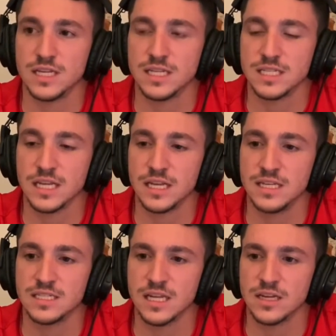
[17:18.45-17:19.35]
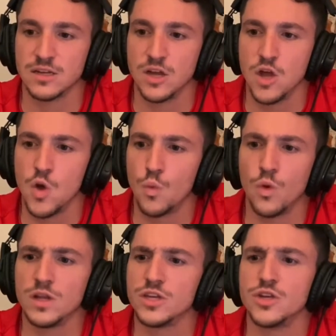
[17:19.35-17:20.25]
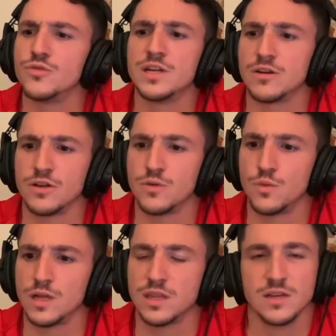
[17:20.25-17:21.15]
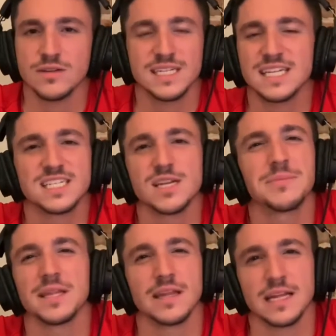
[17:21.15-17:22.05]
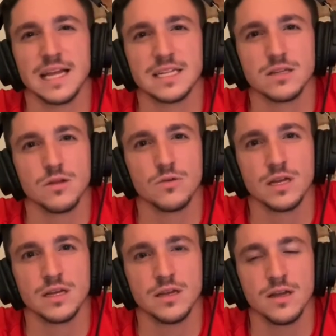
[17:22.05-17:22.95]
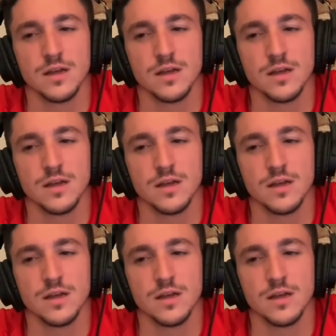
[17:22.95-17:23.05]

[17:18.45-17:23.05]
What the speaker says: It's like he's like, "What unit are you with?" He said something like that to Loki.